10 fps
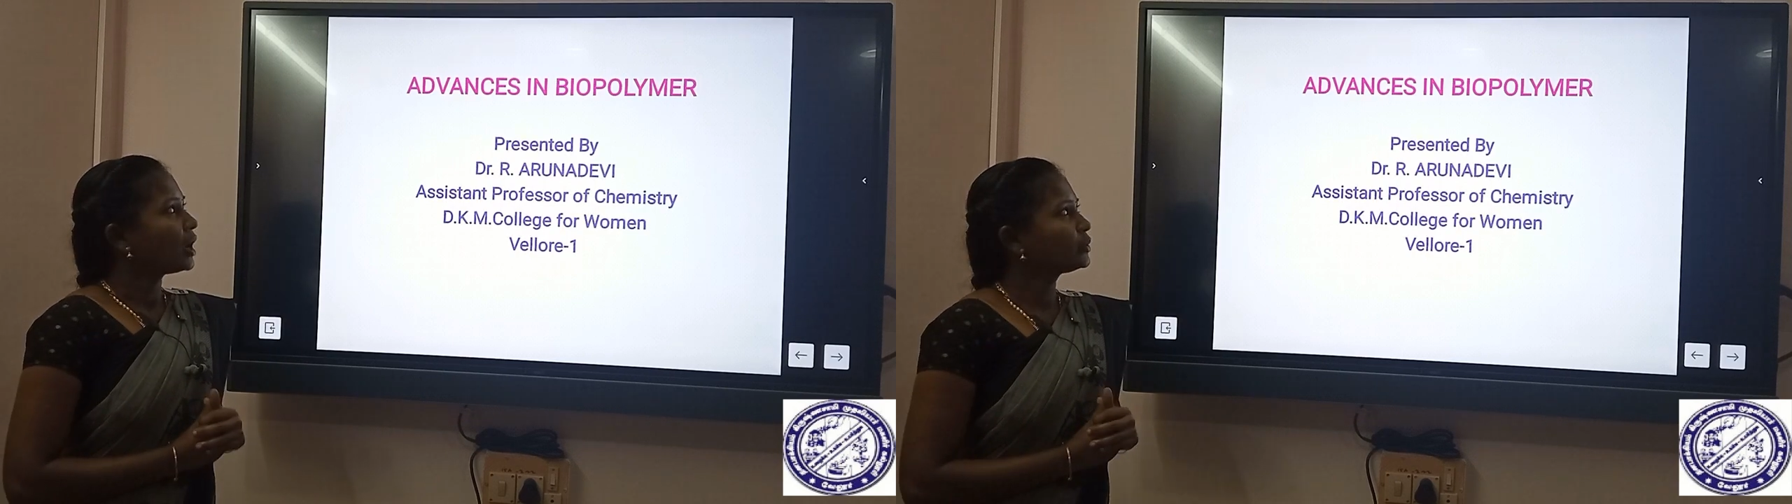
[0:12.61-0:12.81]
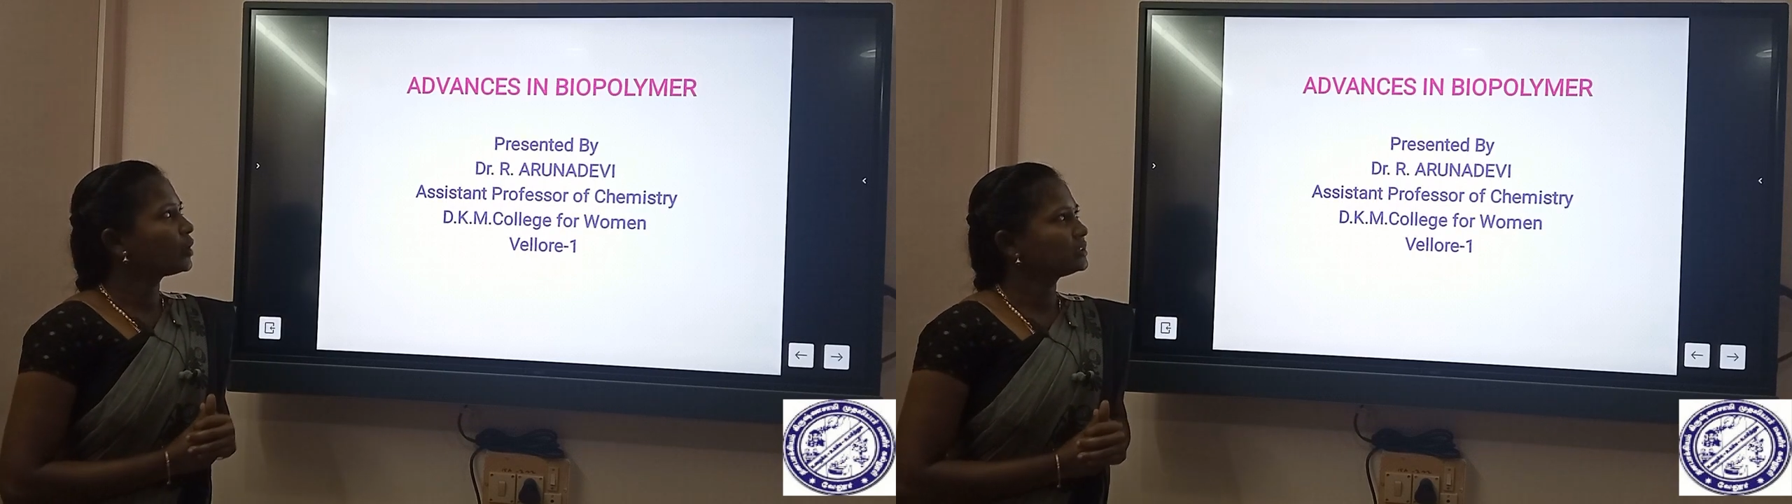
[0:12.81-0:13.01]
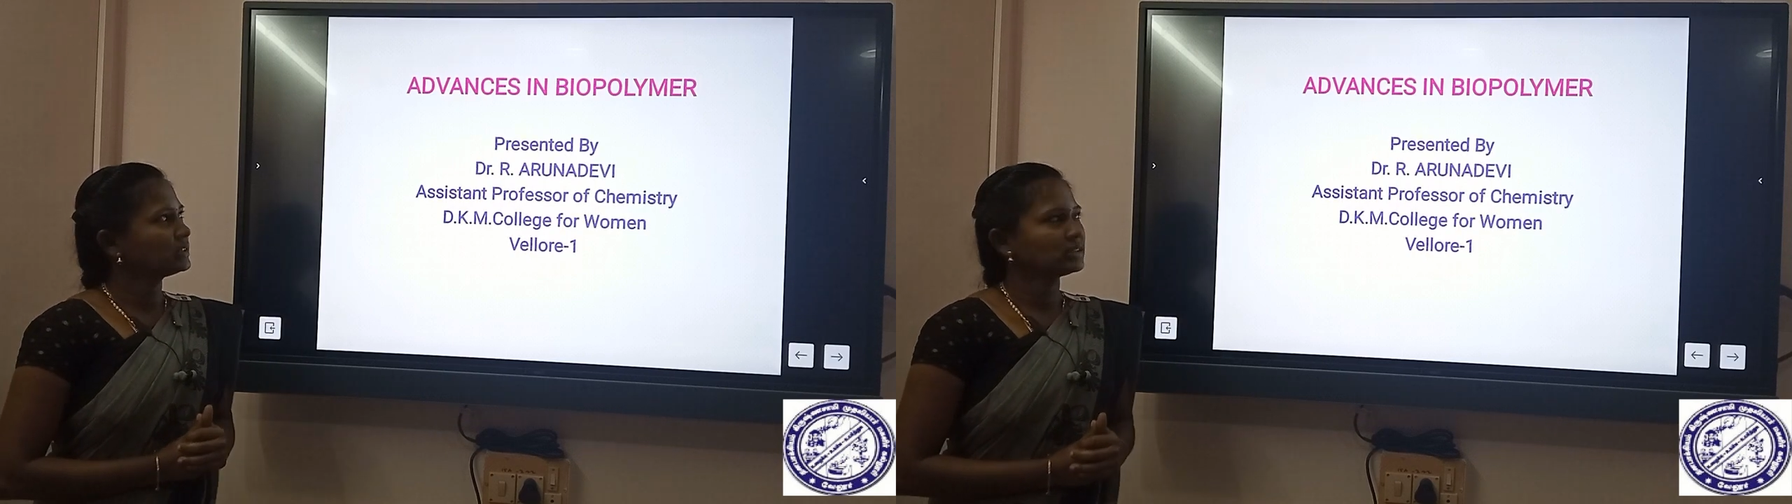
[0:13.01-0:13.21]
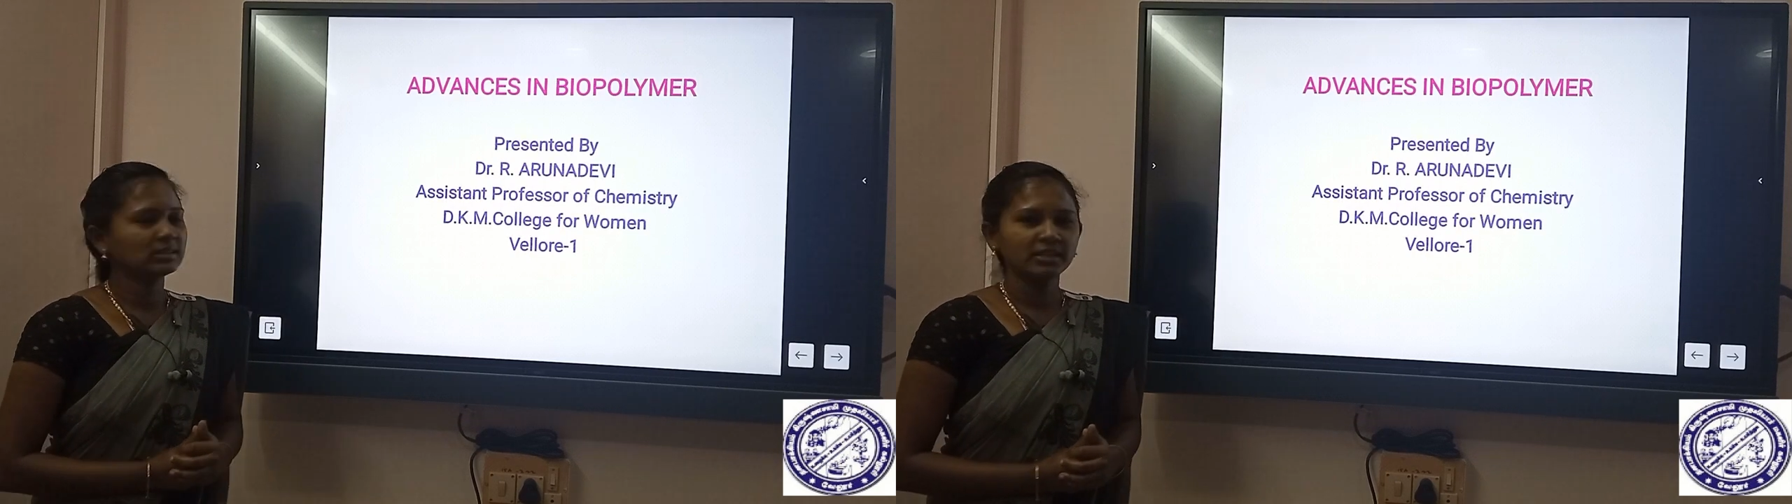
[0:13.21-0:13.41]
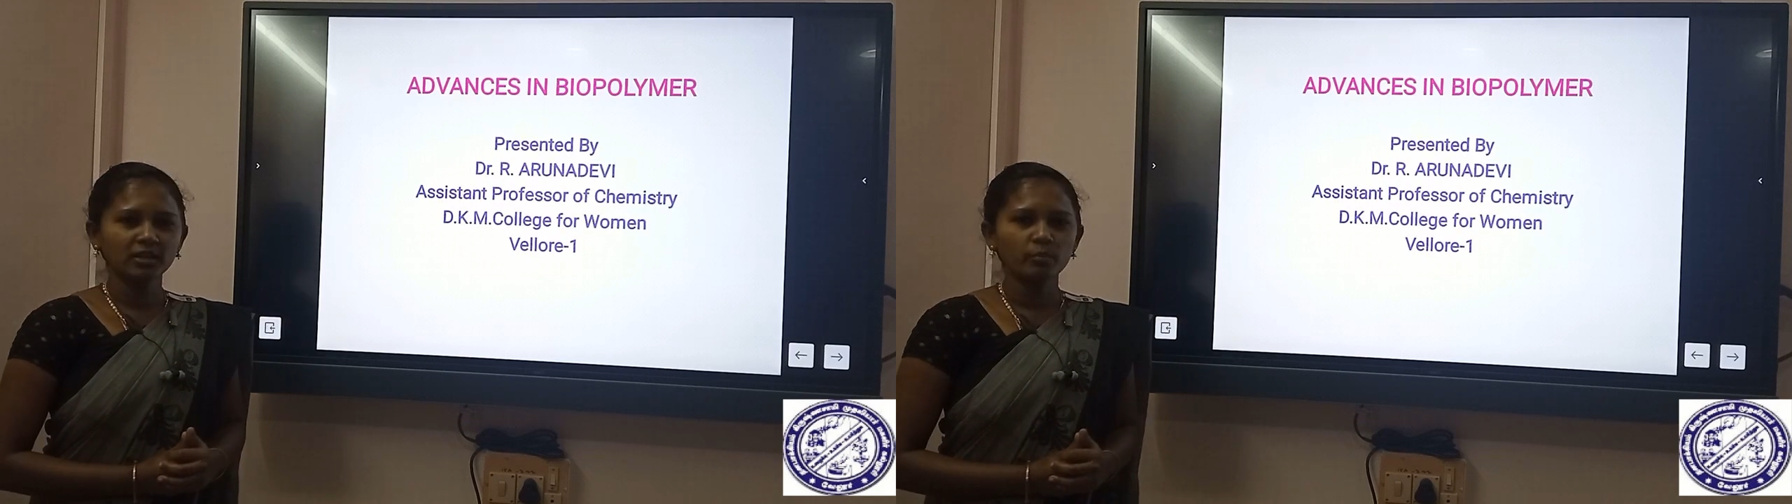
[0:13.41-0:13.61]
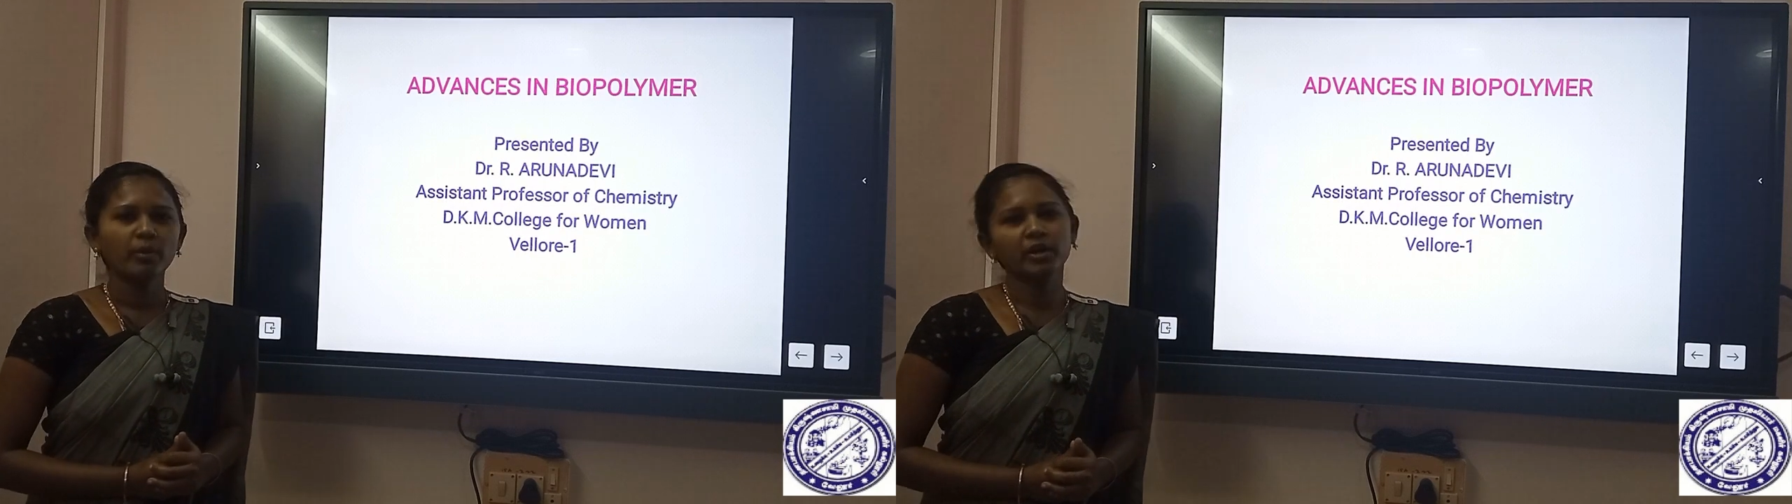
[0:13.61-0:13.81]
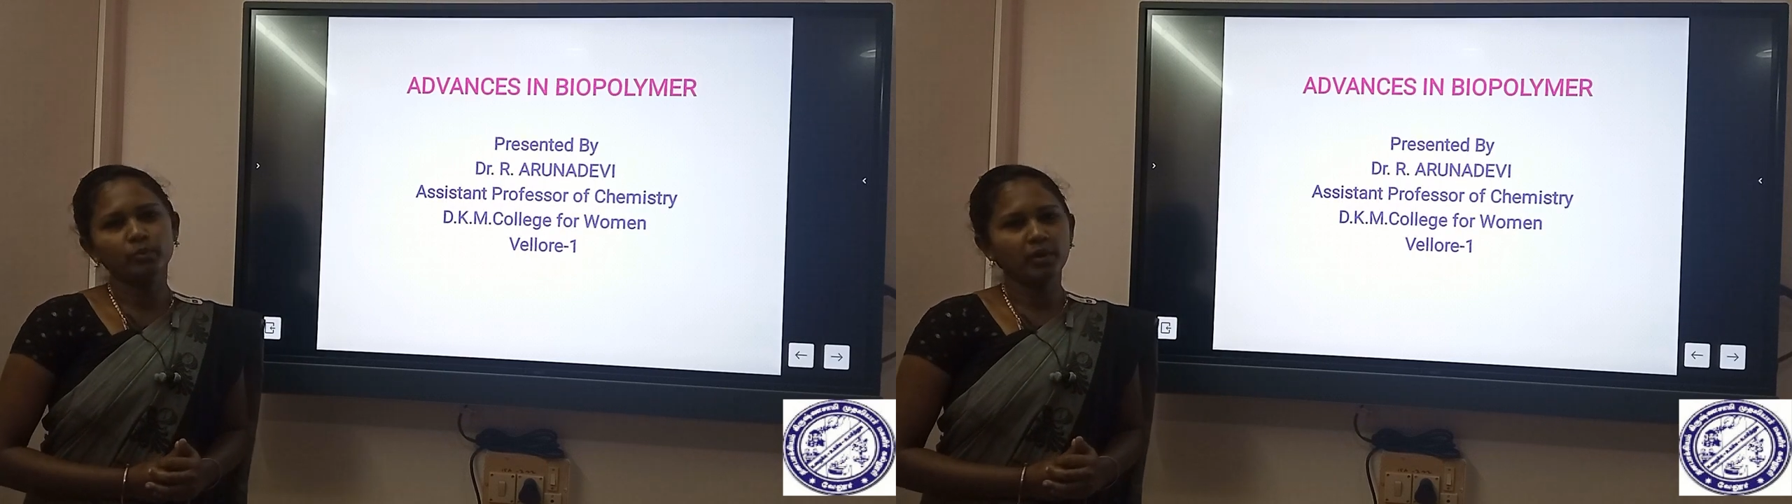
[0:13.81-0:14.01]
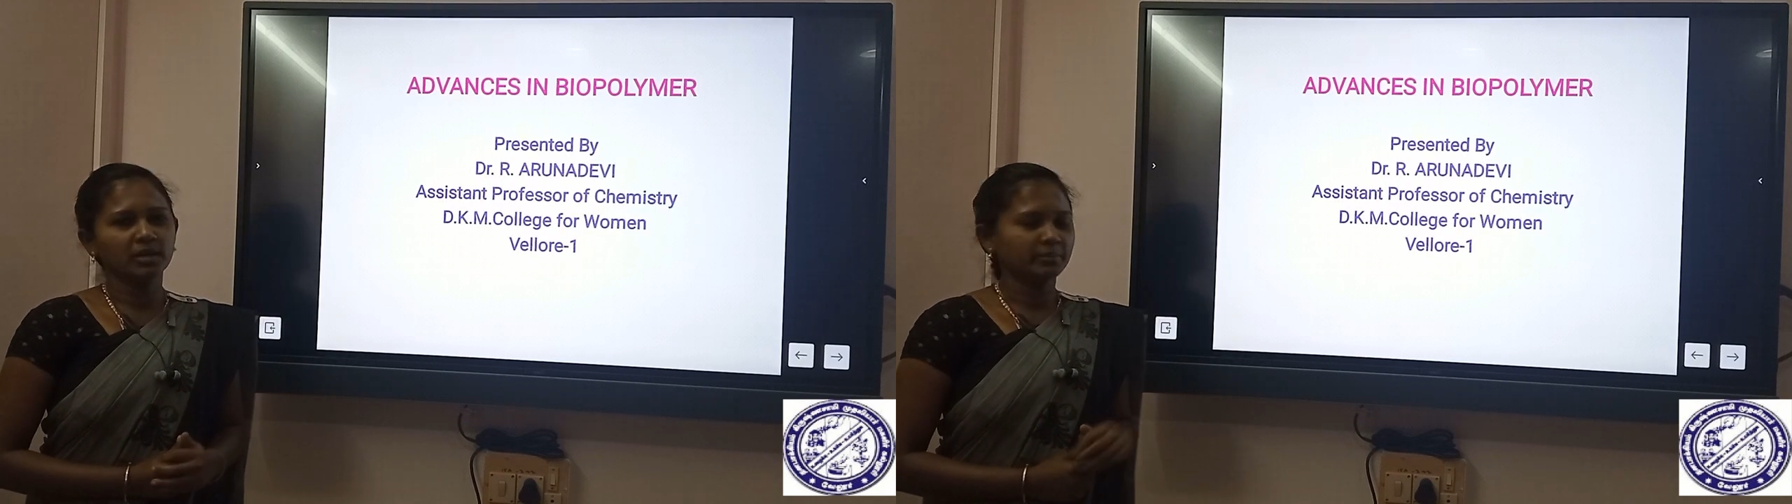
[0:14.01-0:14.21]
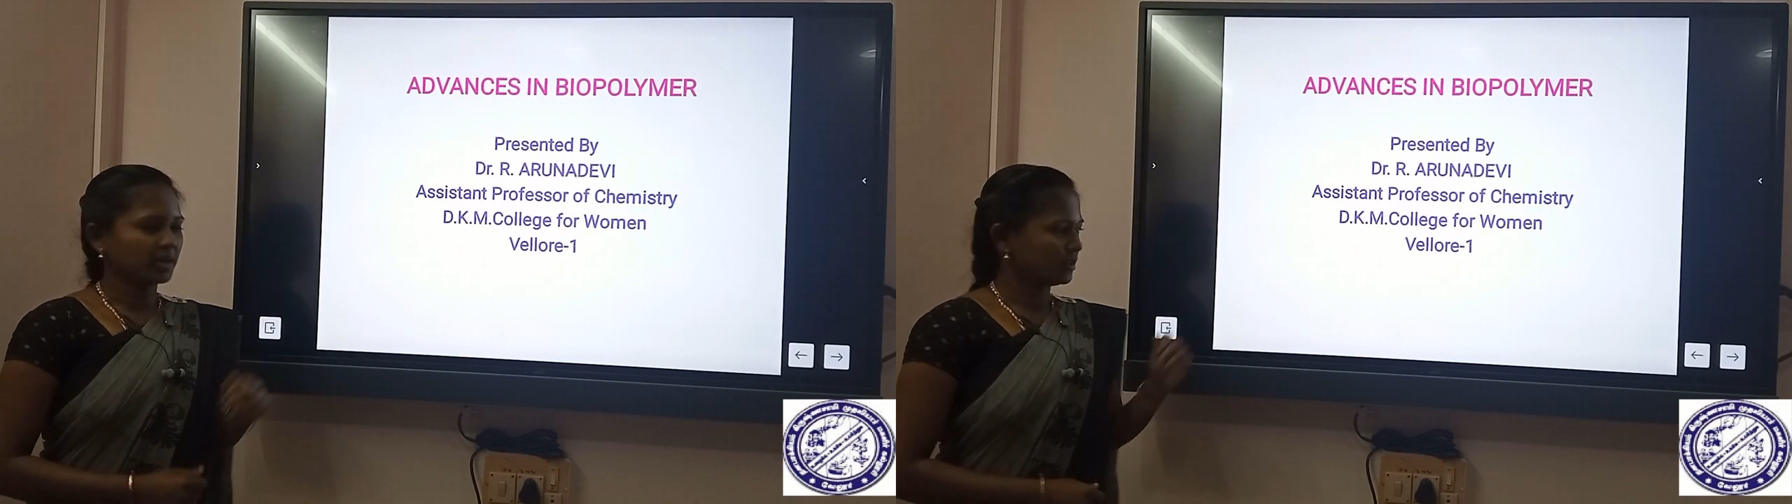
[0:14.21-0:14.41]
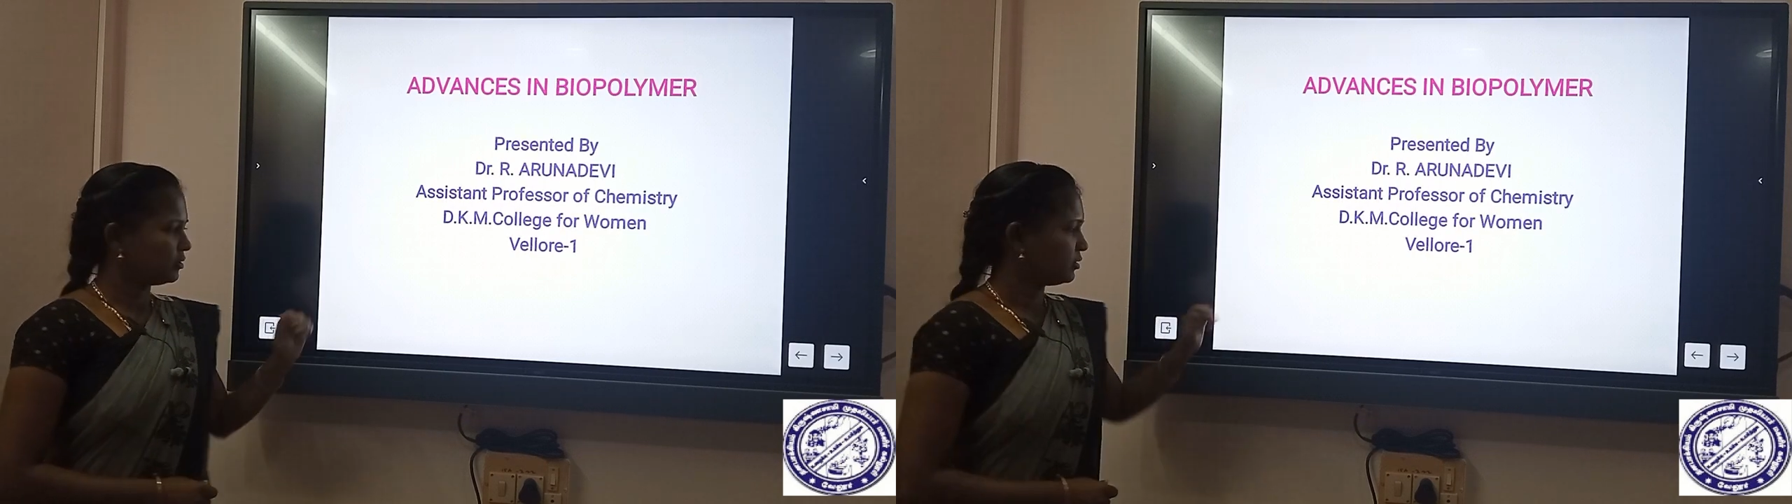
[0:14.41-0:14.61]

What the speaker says: advances in biopolymer.